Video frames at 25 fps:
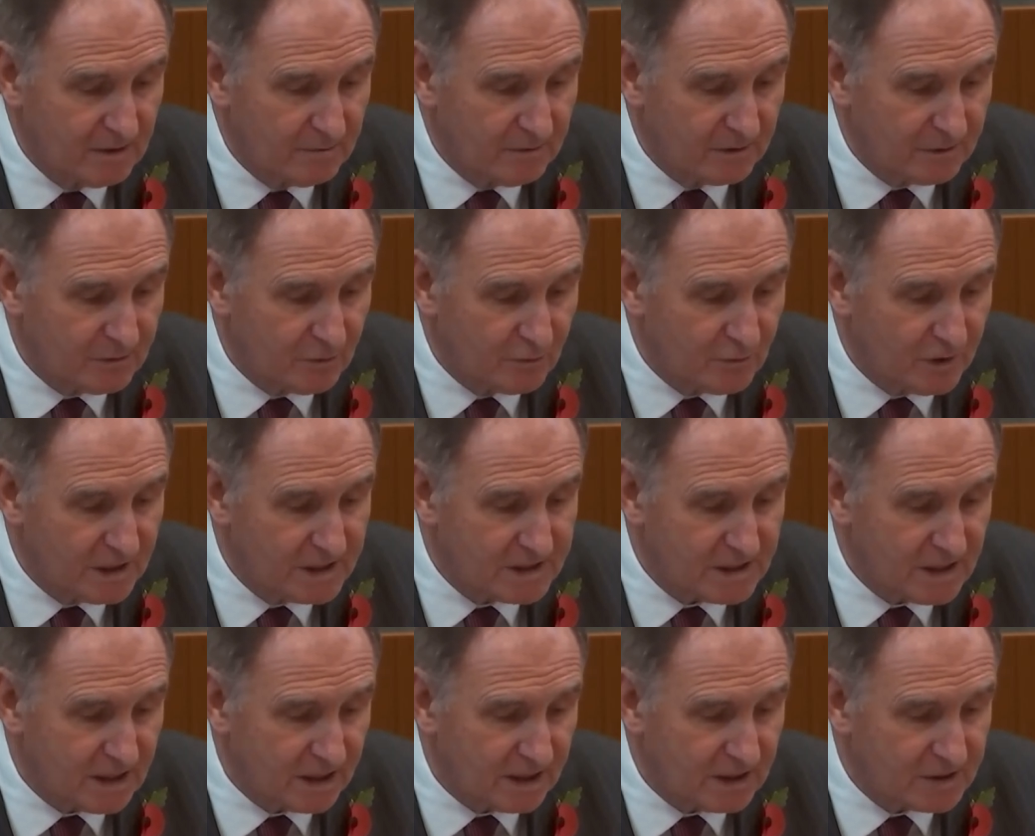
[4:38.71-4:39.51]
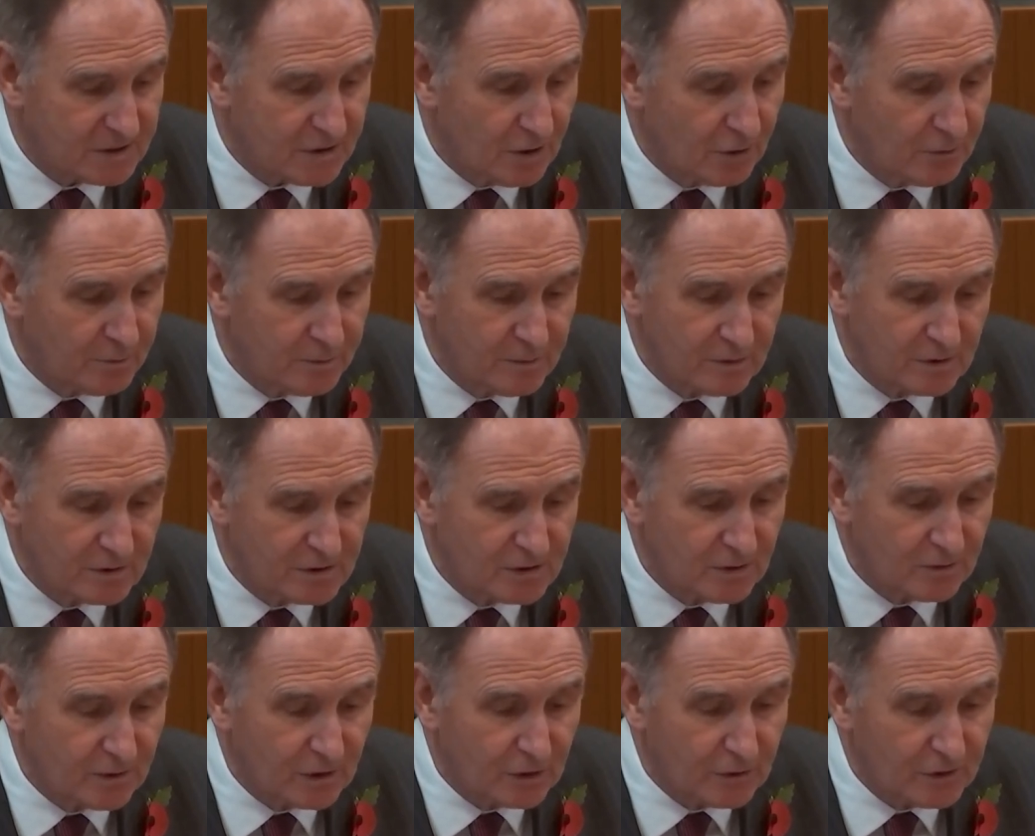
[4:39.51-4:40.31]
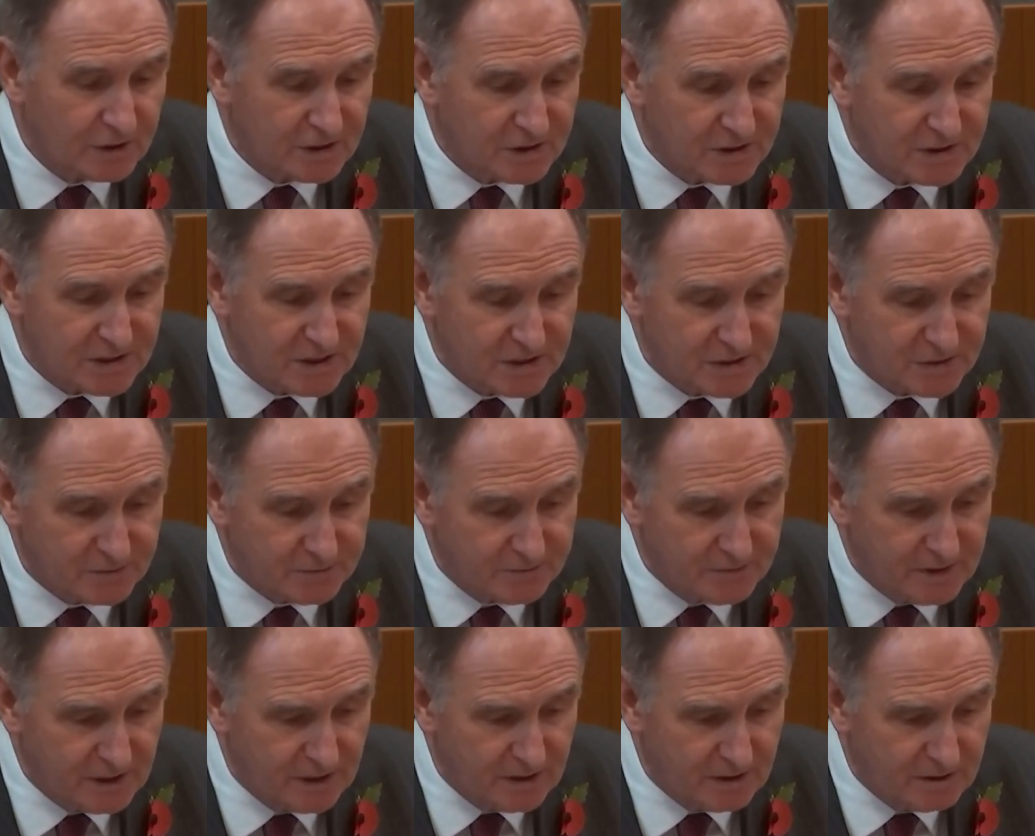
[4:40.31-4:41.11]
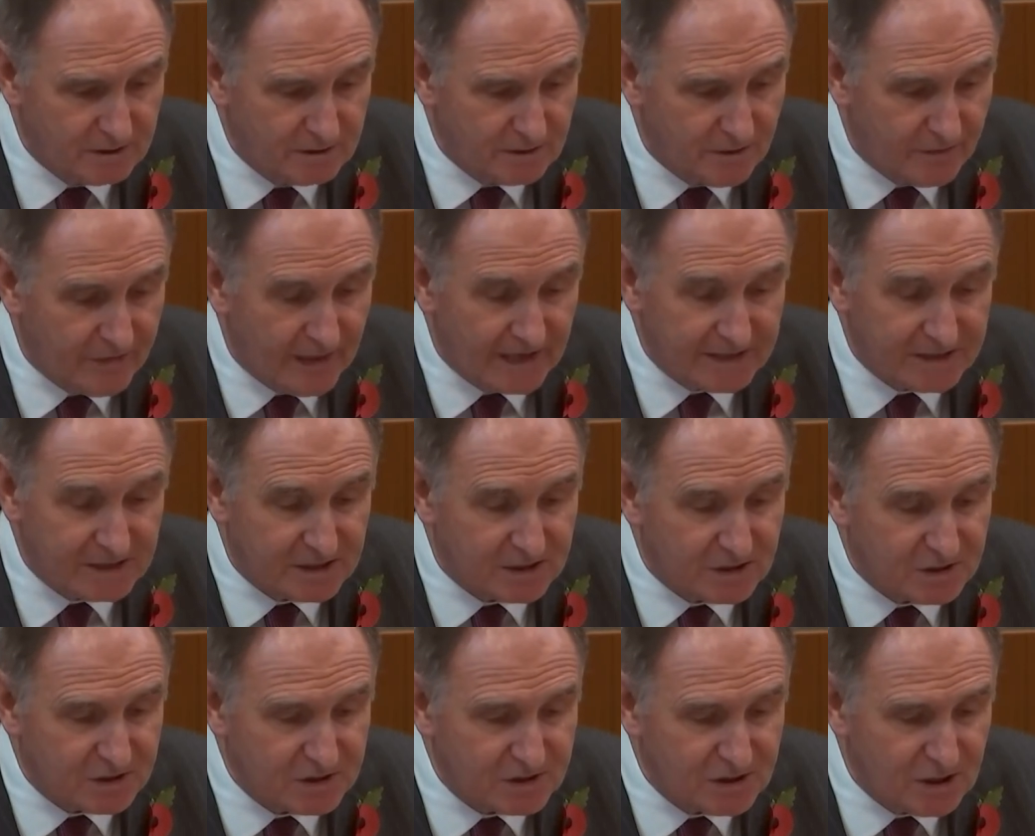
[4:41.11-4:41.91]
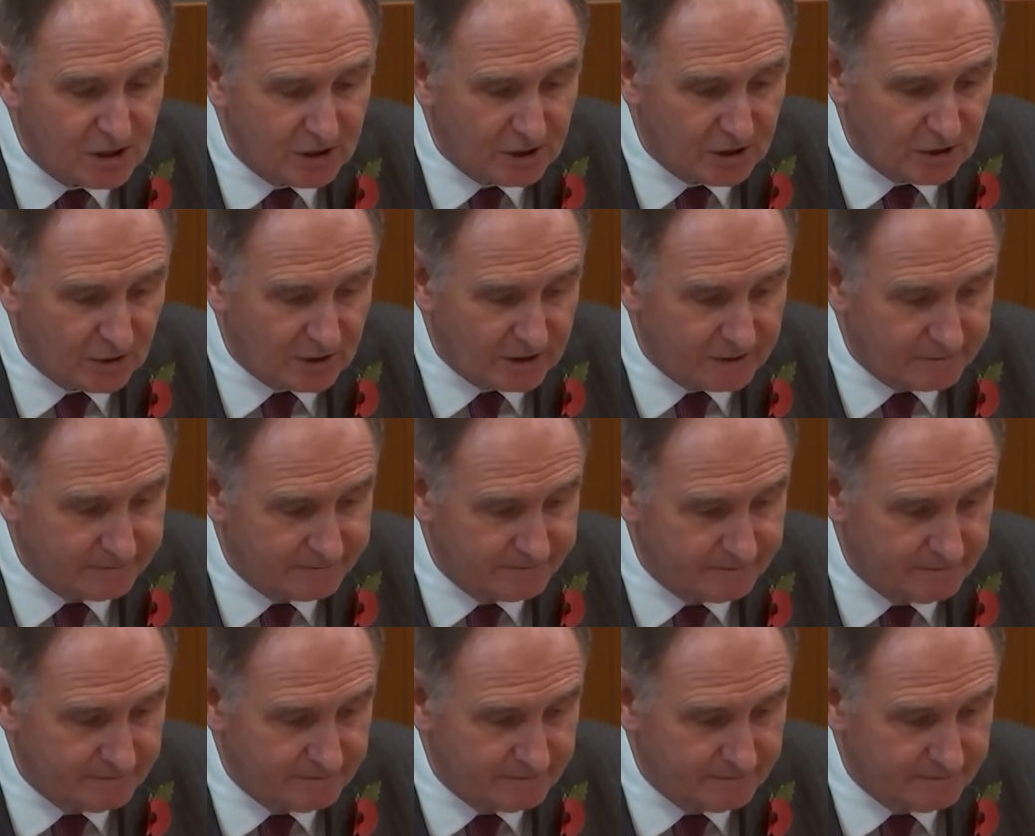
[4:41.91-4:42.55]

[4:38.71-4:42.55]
but the reasoning is open to the criticism that it is circular.